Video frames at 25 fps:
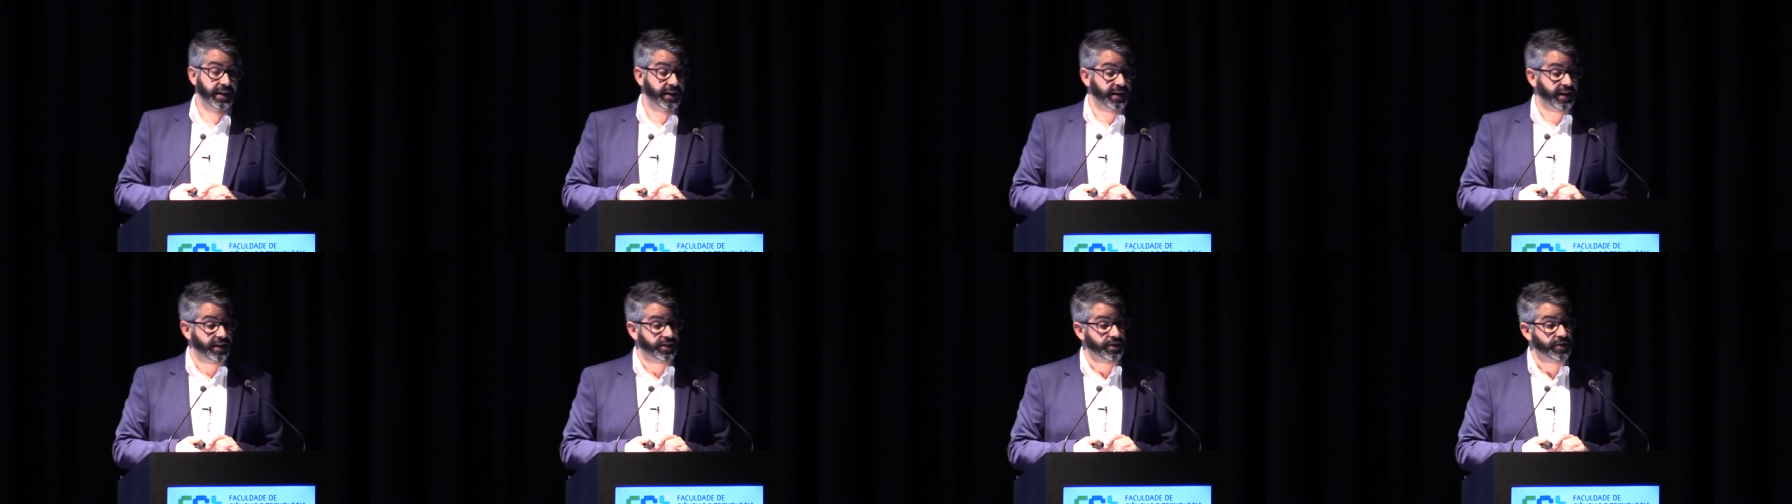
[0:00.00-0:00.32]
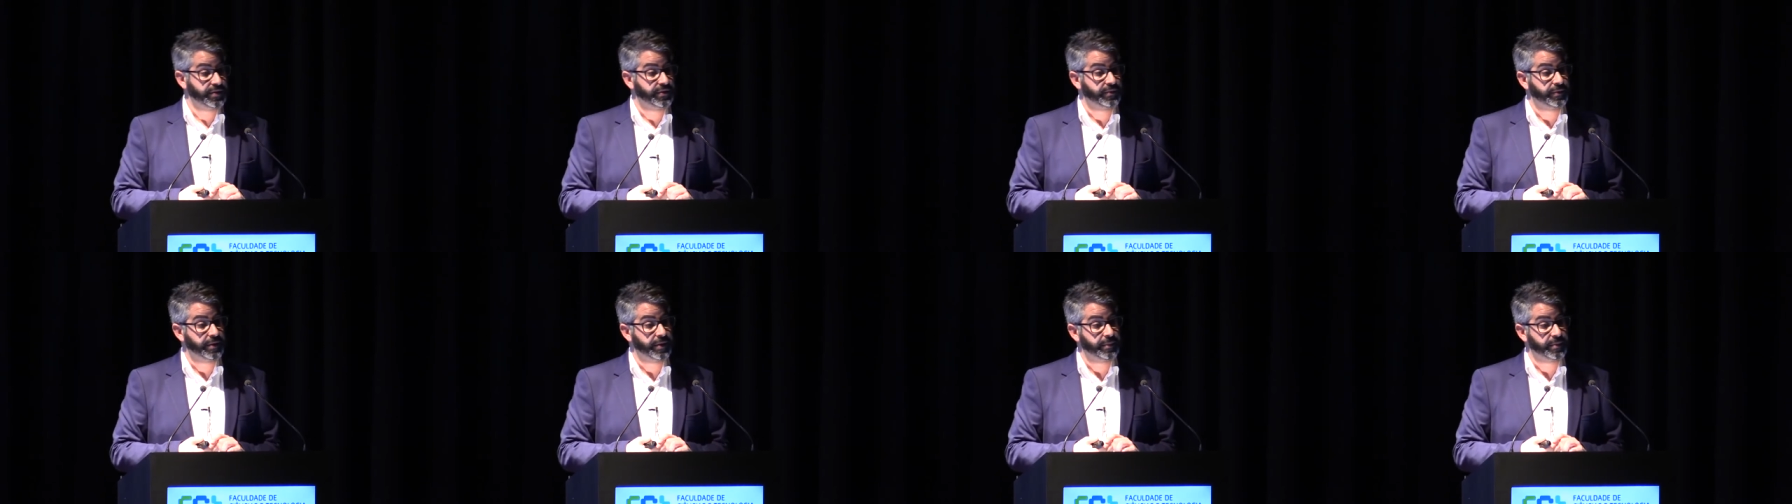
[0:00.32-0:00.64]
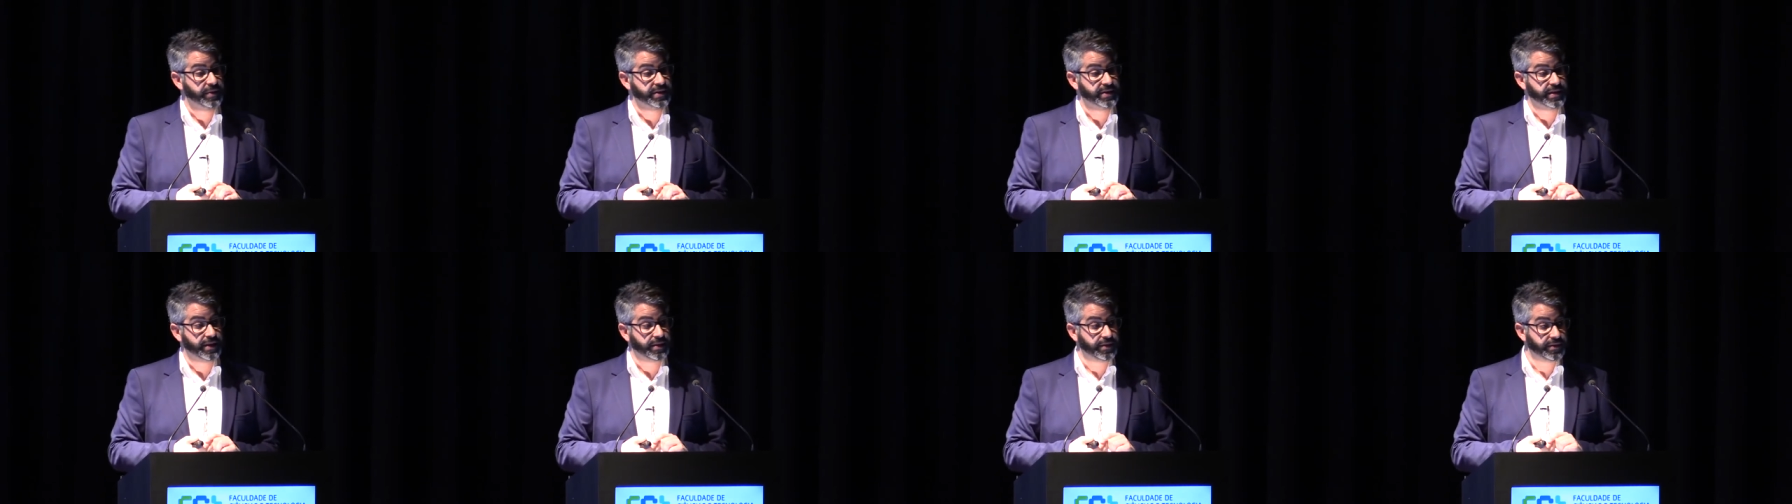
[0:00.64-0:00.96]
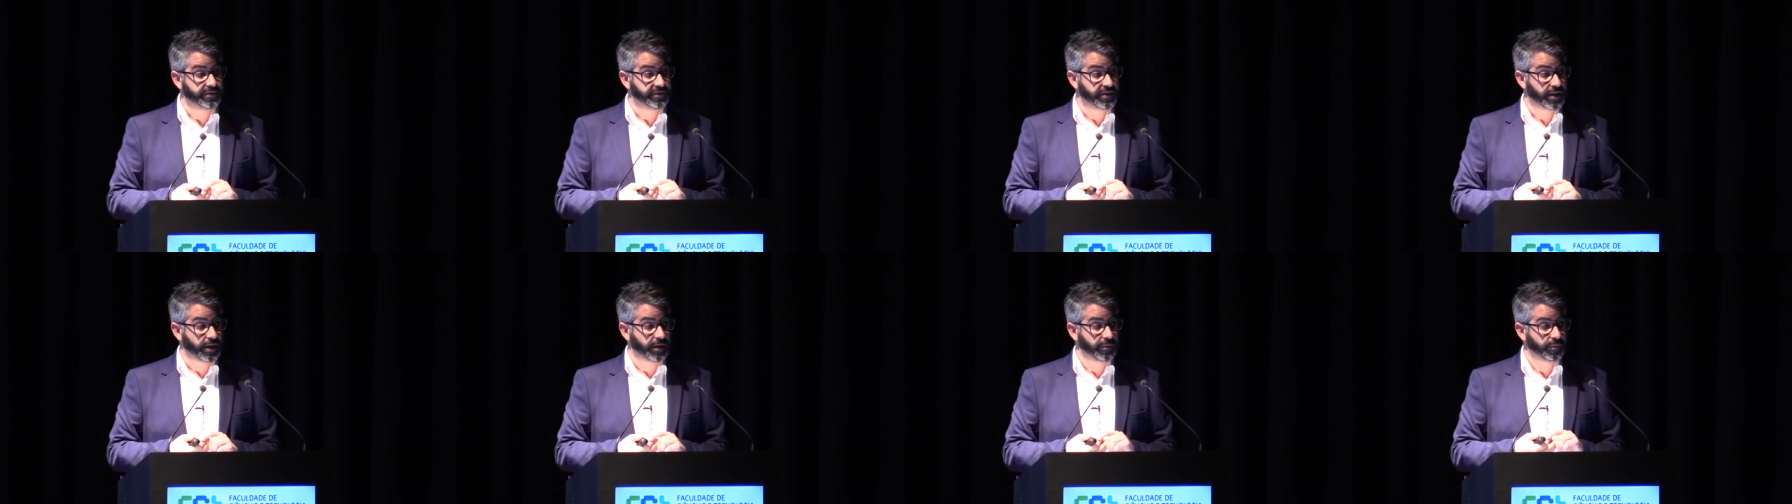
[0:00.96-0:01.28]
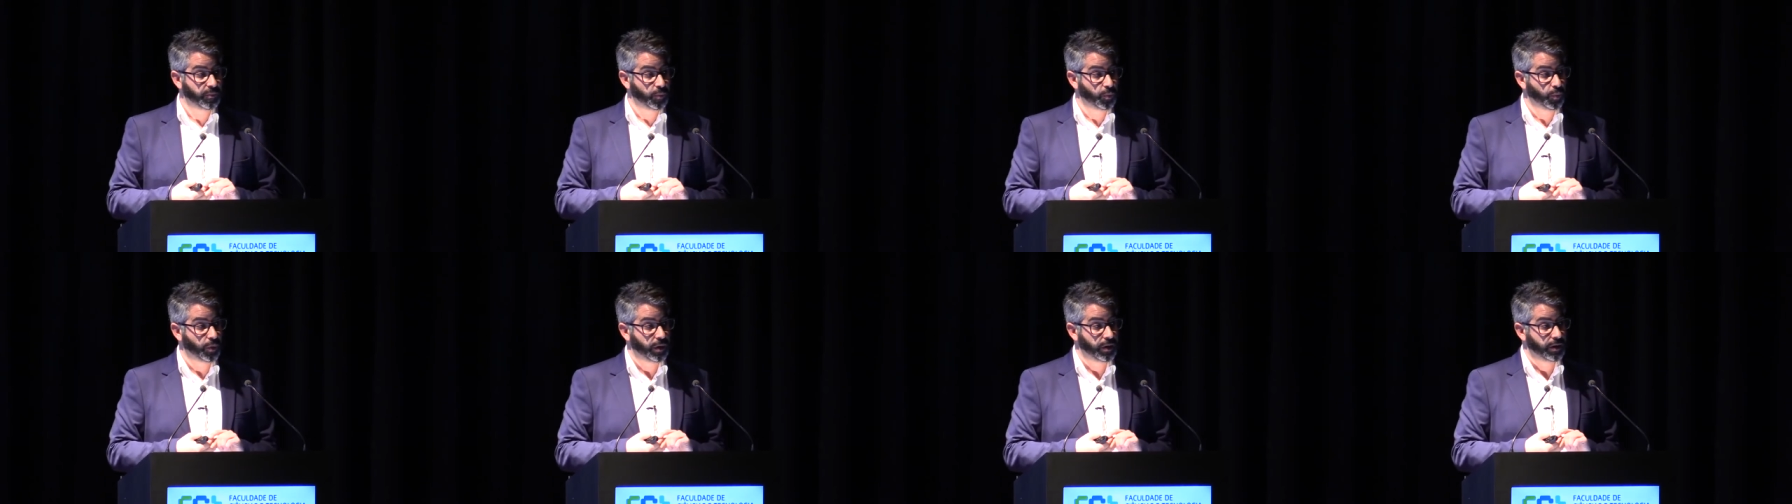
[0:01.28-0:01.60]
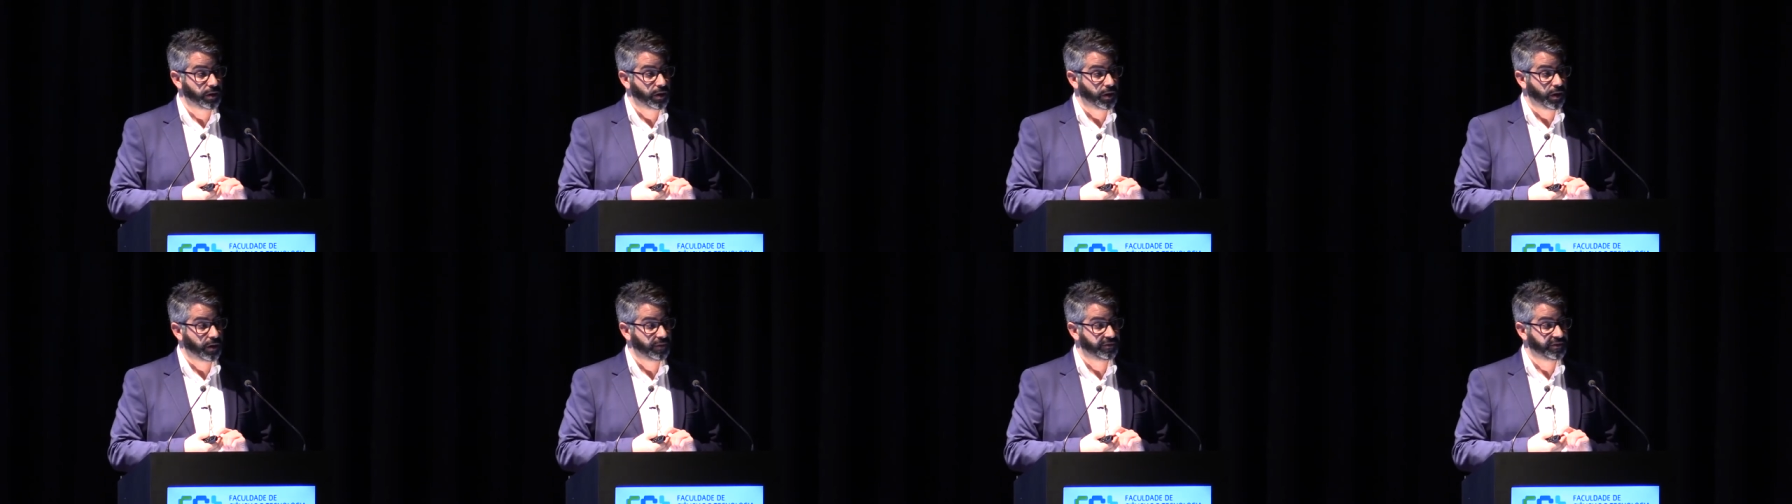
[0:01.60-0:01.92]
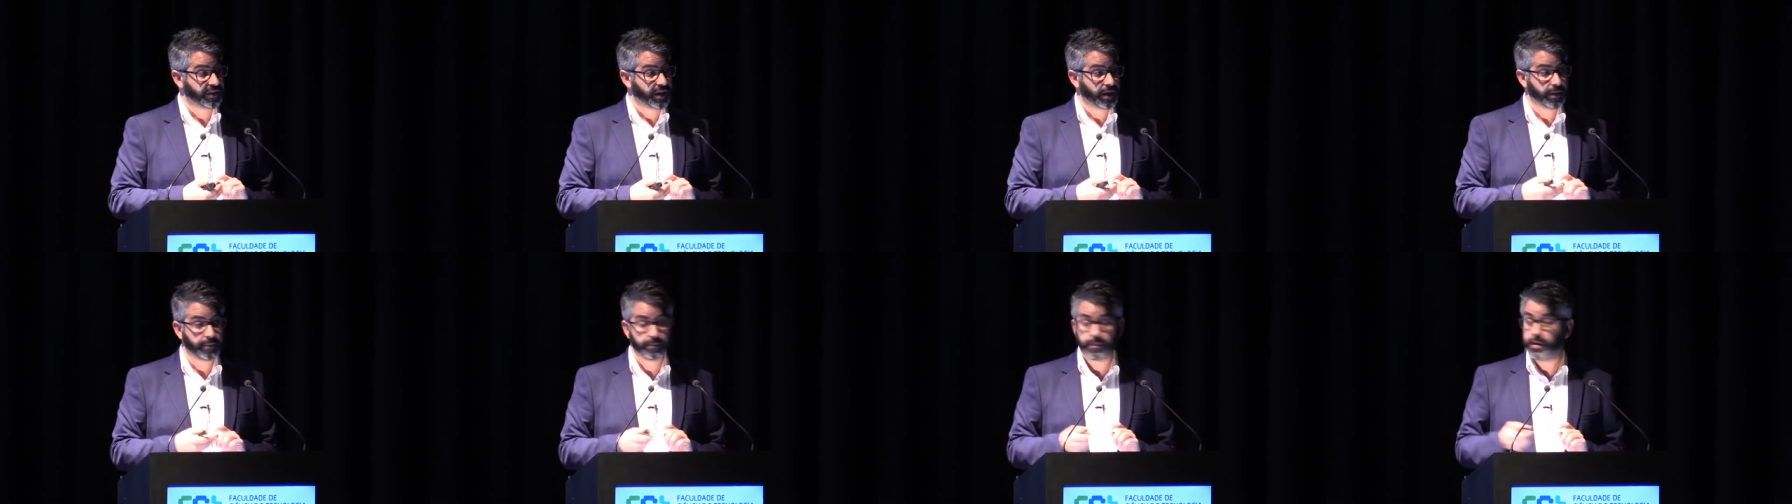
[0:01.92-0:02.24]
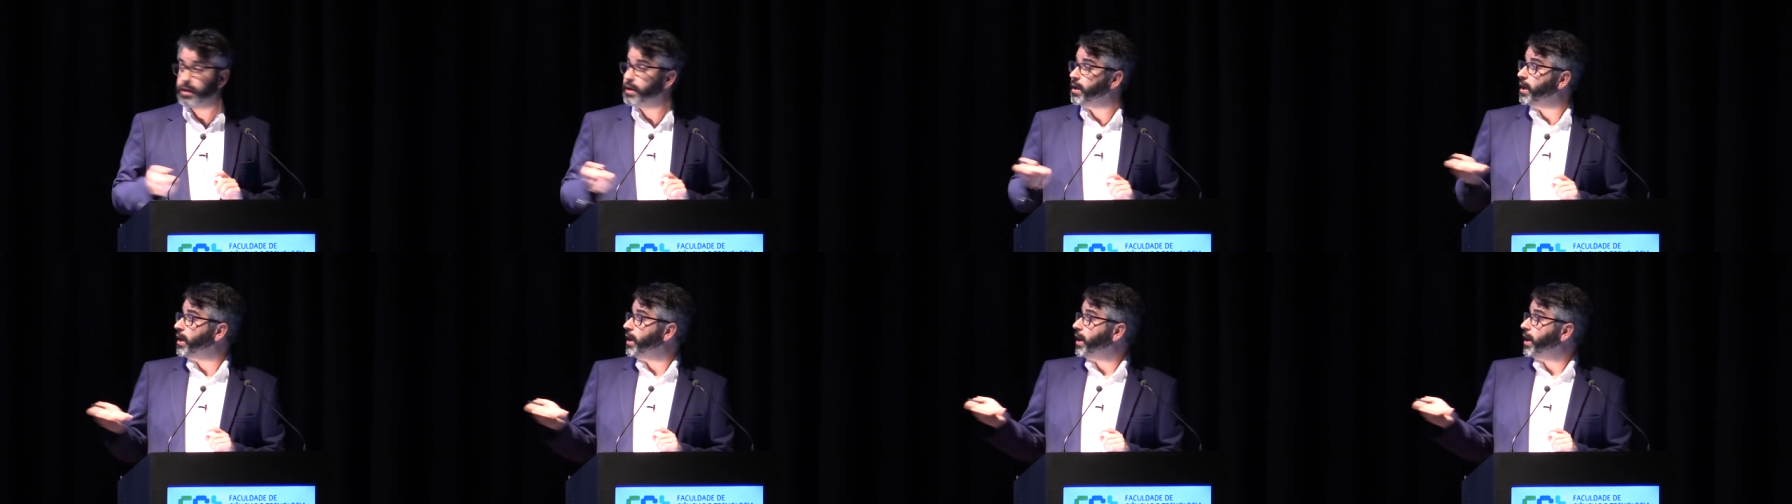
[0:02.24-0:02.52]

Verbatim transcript: in 83% of them. One of them